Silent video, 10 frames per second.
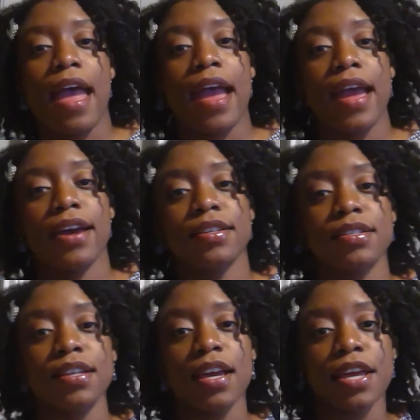
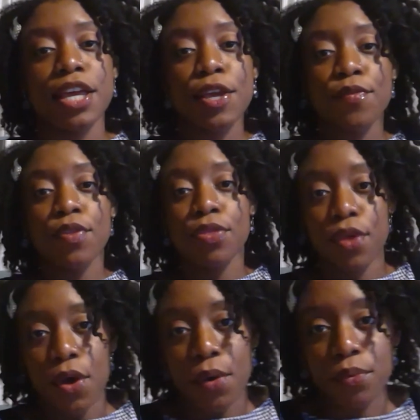And even
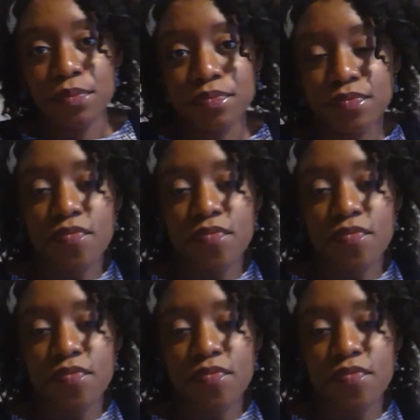though